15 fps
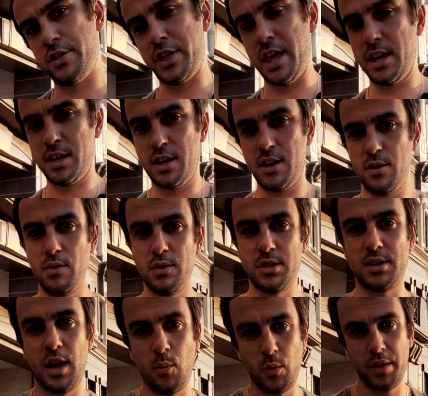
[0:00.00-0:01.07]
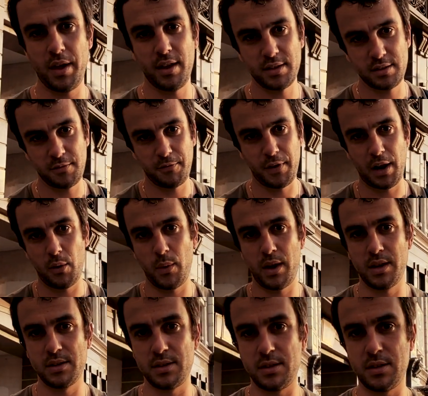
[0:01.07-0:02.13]
Thank you, stay with us, follow
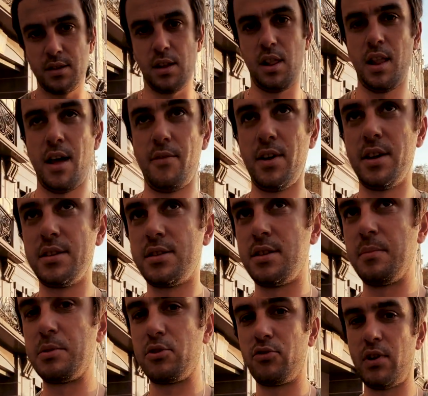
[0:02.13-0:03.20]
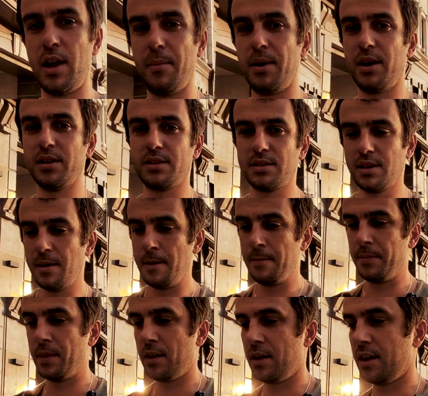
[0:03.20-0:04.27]
us, love us, subscribe us,
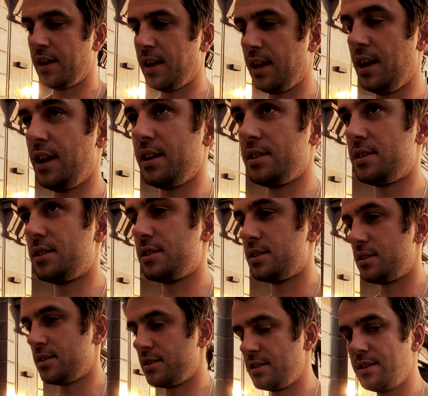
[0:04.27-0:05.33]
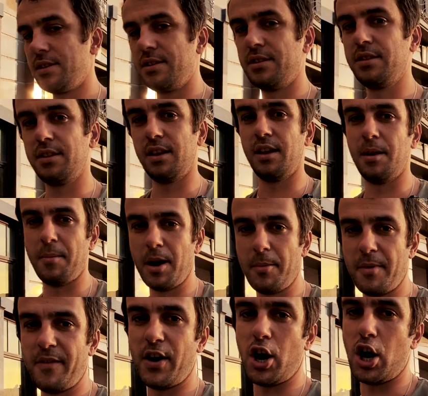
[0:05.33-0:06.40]
hit us in the
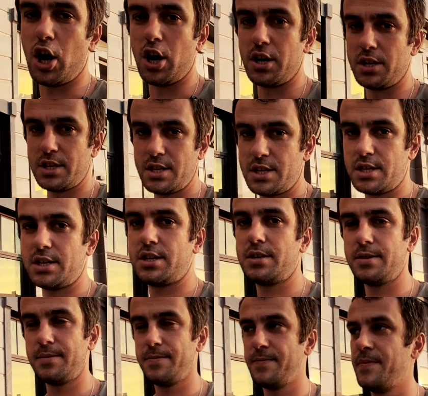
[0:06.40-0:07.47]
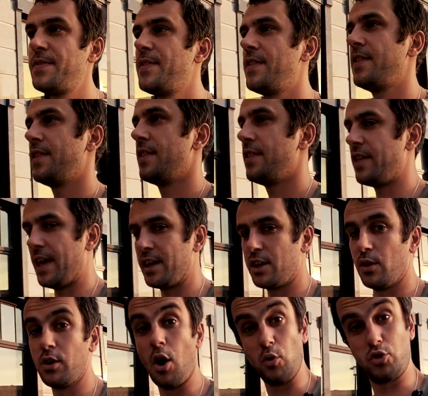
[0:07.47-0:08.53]
bottom of our hearts. Thank
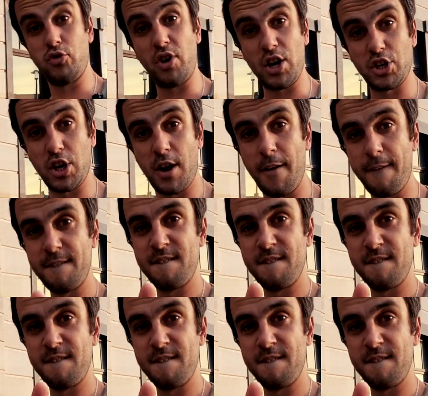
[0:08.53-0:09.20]
you, go to Russia!